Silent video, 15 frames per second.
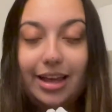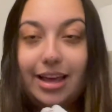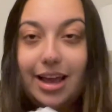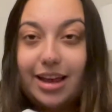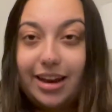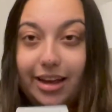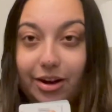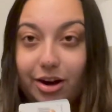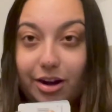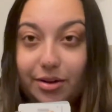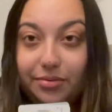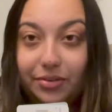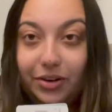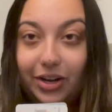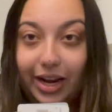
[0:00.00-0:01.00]
and I got it
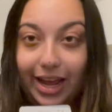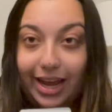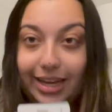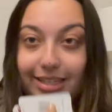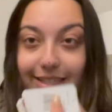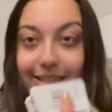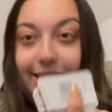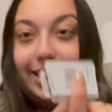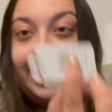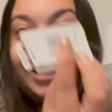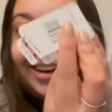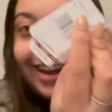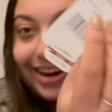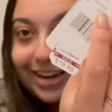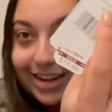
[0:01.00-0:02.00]
for eighteen
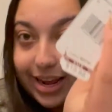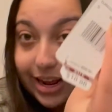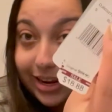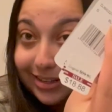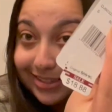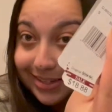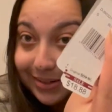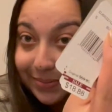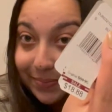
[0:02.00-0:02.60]
eighty eight.